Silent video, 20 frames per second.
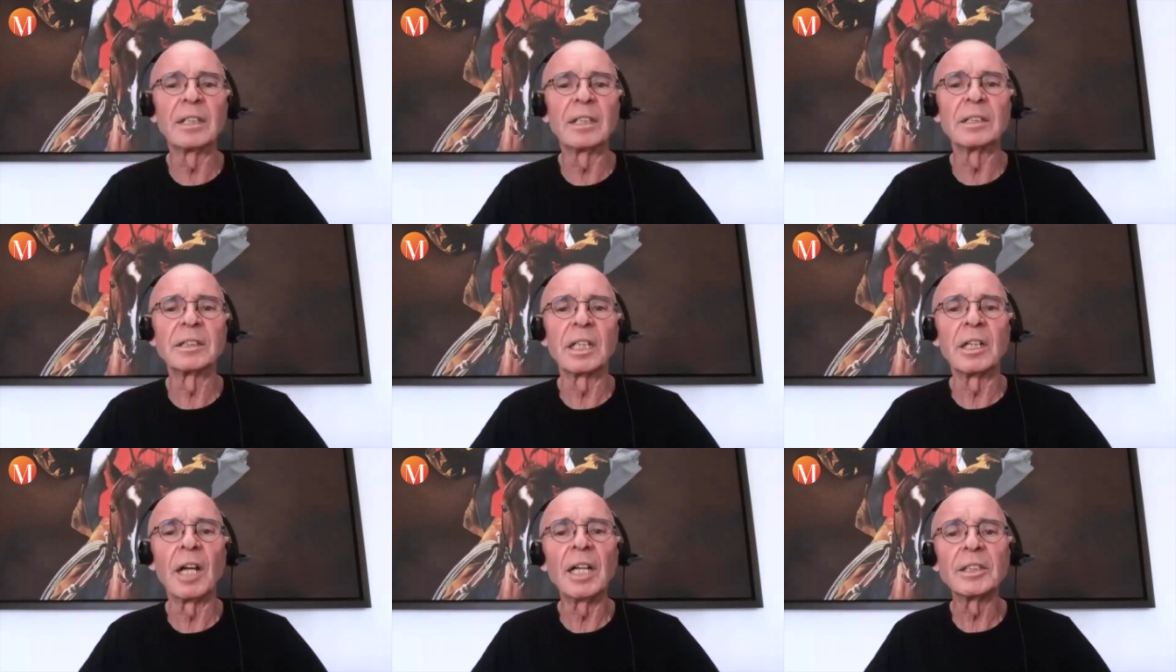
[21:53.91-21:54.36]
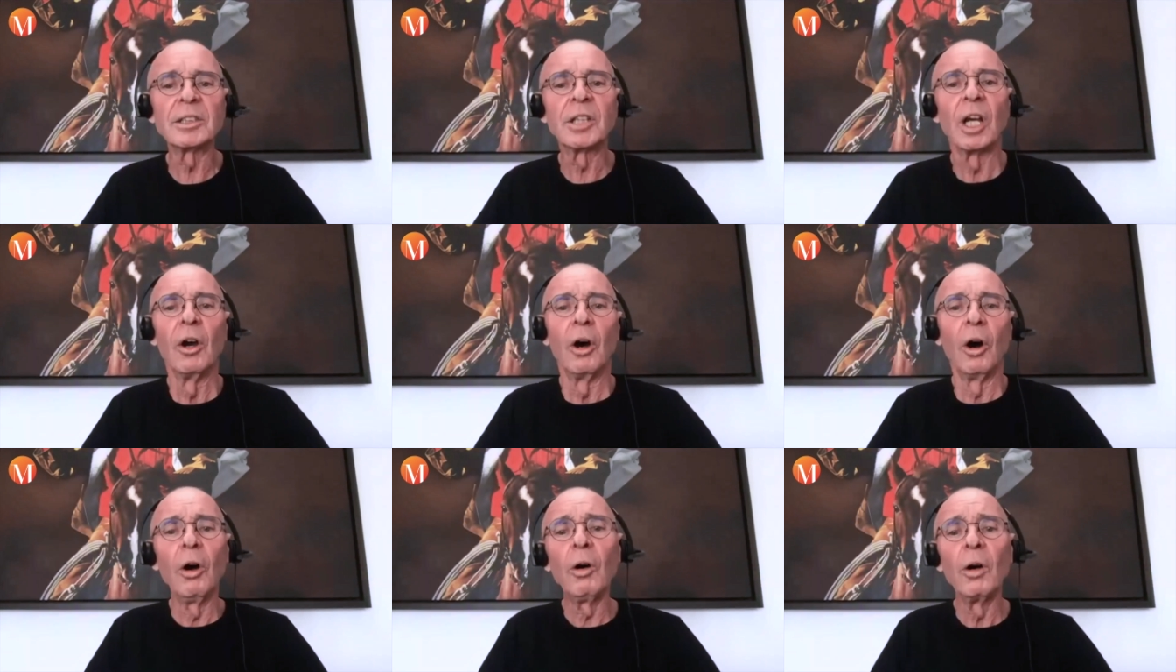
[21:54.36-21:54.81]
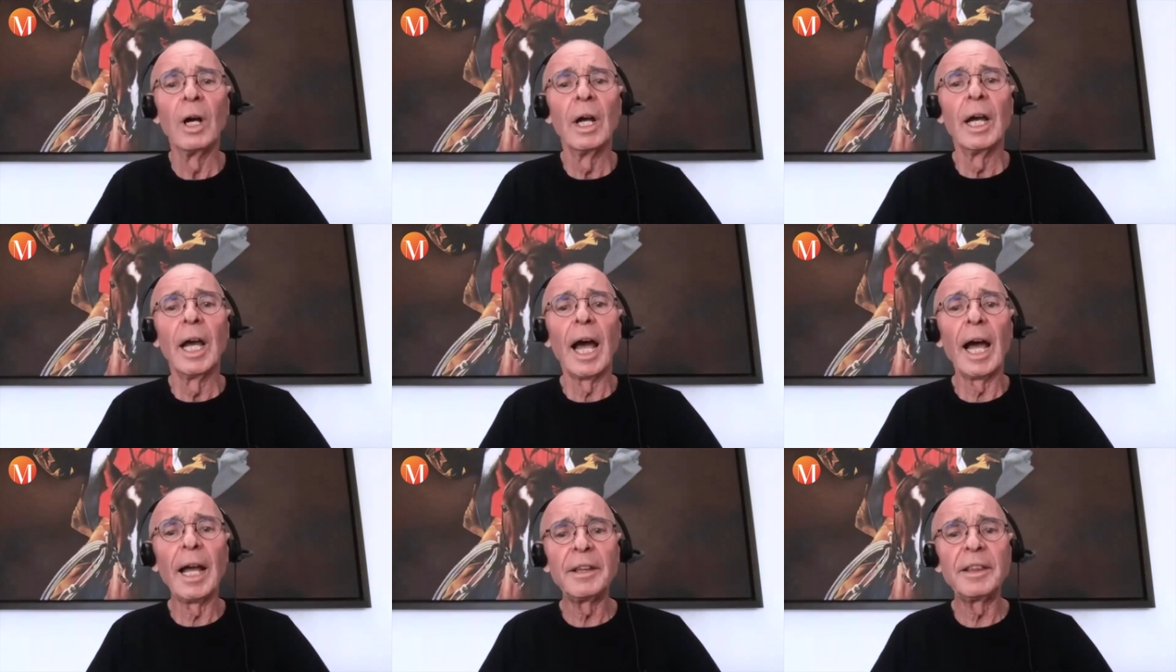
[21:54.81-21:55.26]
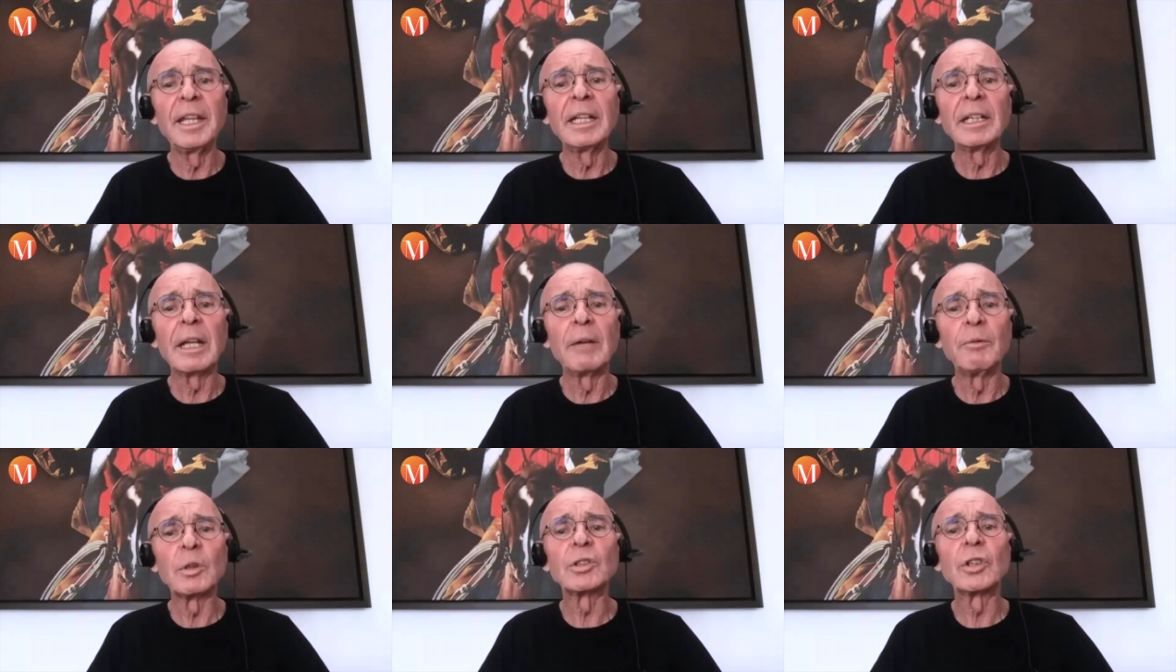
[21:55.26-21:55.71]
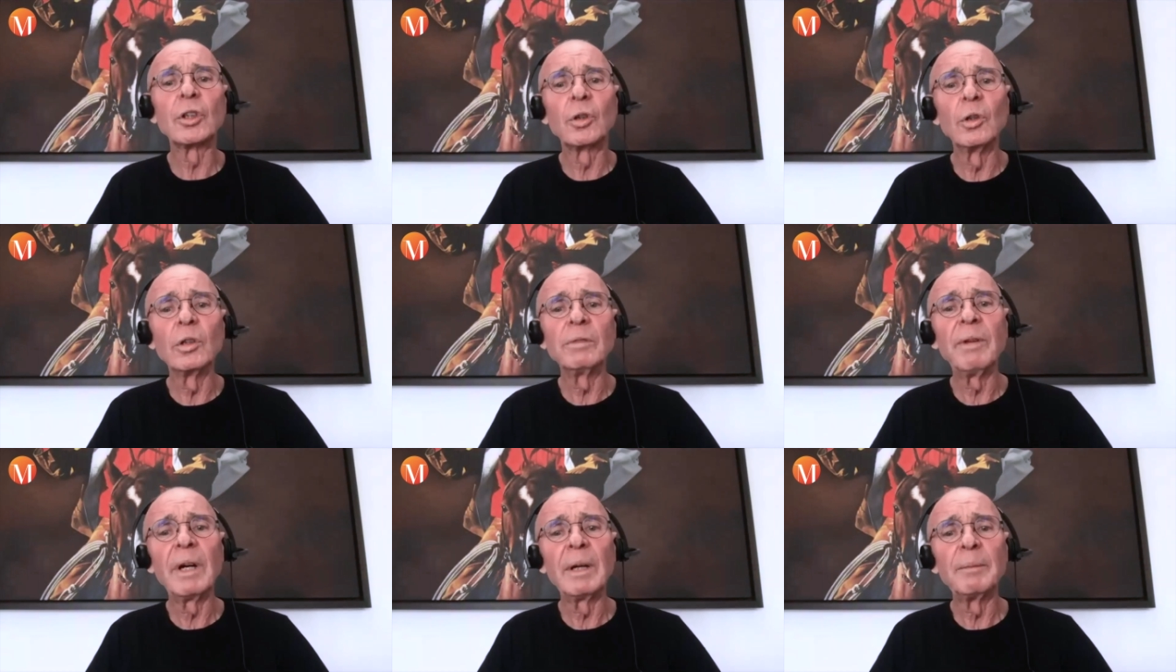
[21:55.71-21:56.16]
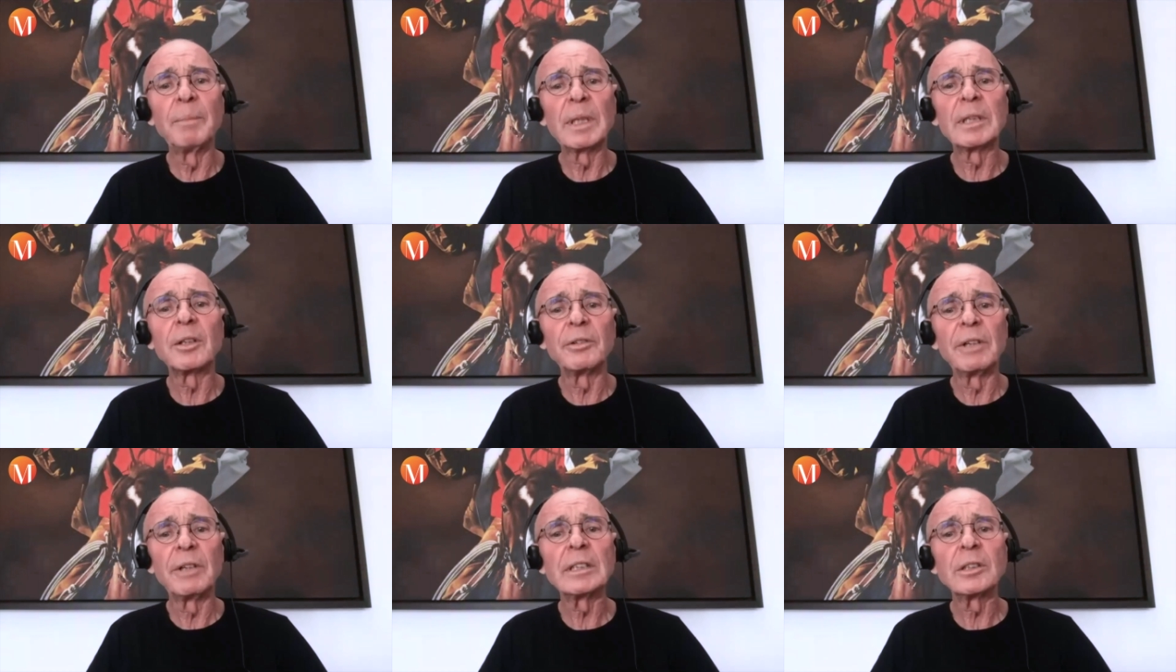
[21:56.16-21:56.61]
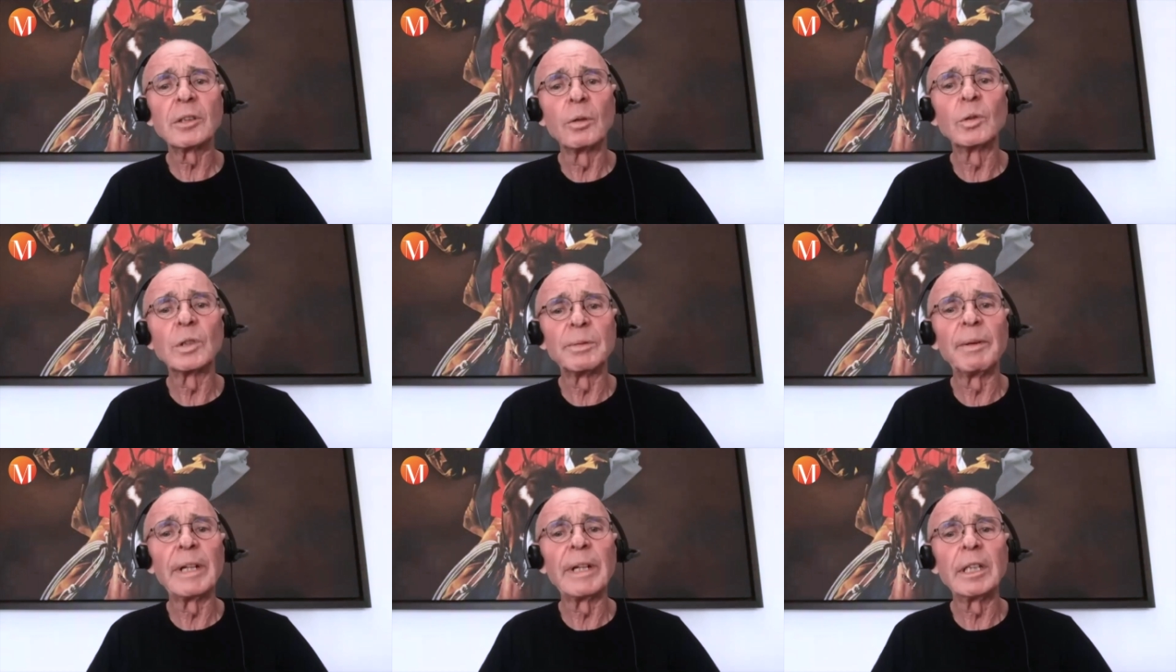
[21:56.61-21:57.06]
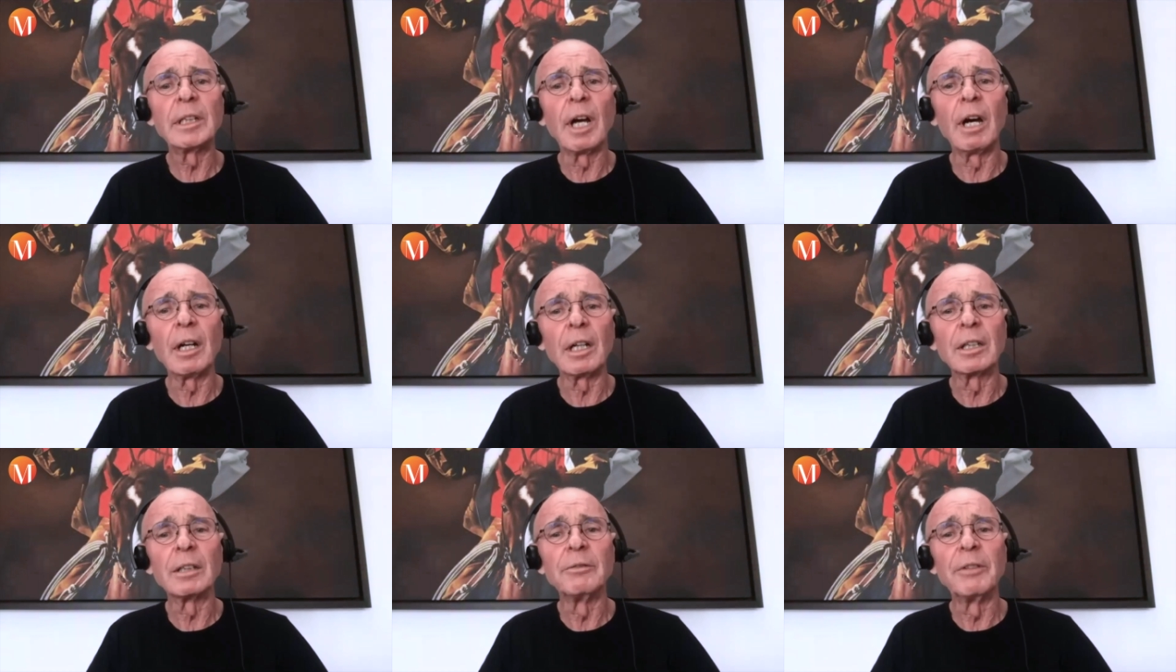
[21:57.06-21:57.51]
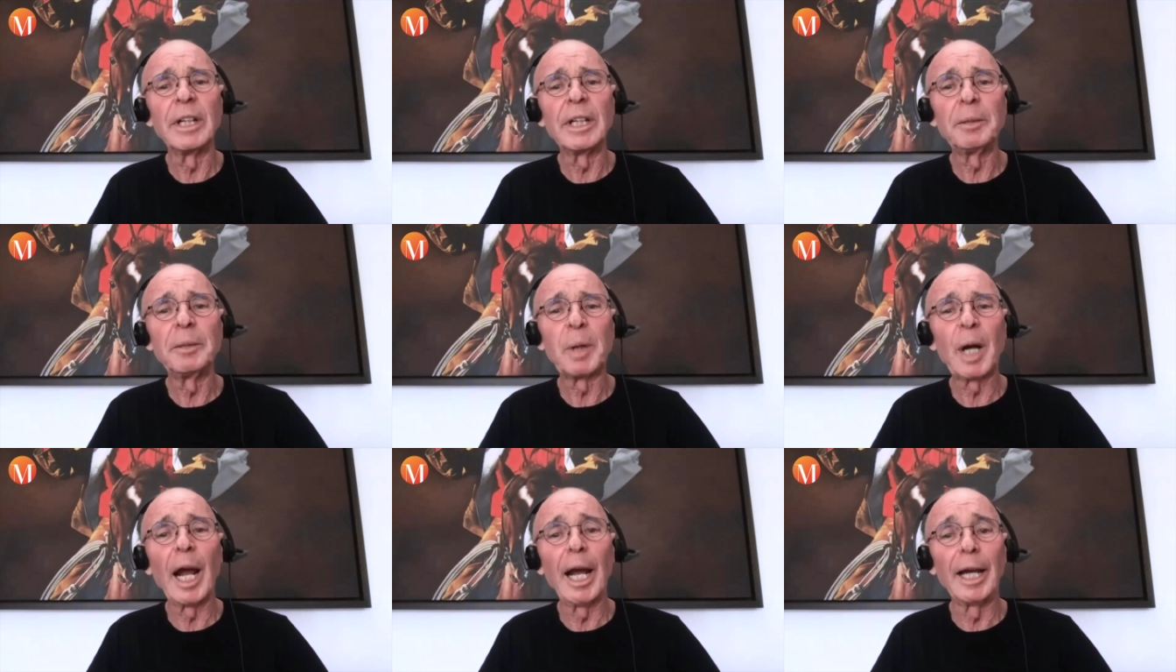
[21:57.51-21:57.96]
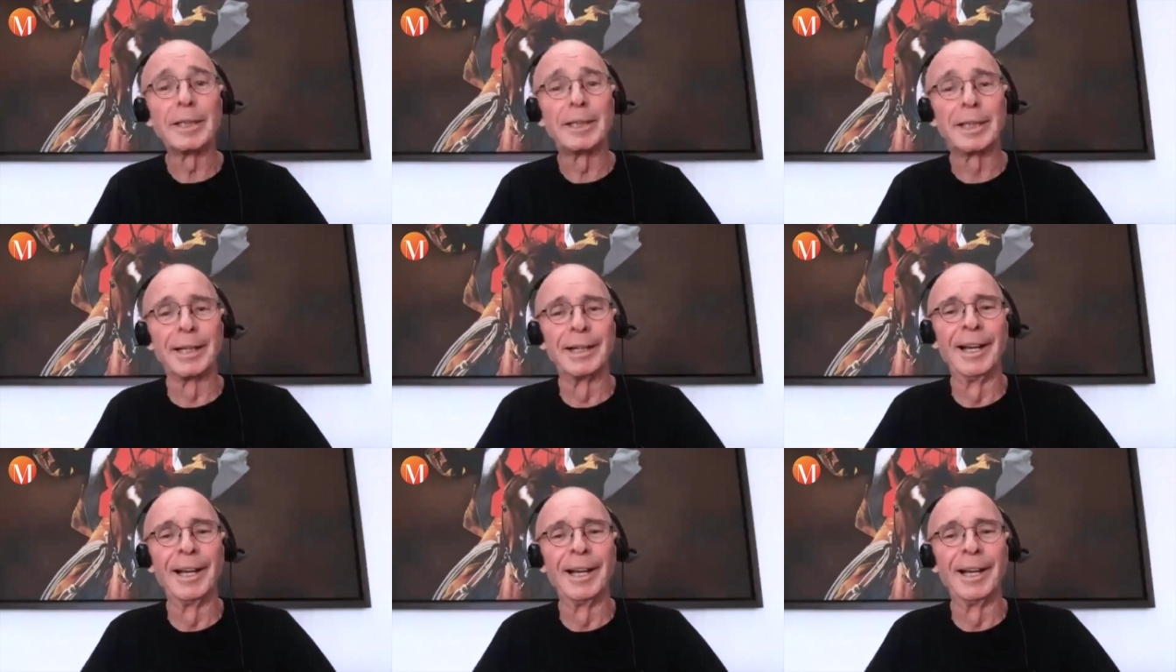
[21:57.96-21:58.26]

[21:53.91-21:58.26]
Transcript: They said, Hans, I think there was a good one, but the rest looks very dark and very bright.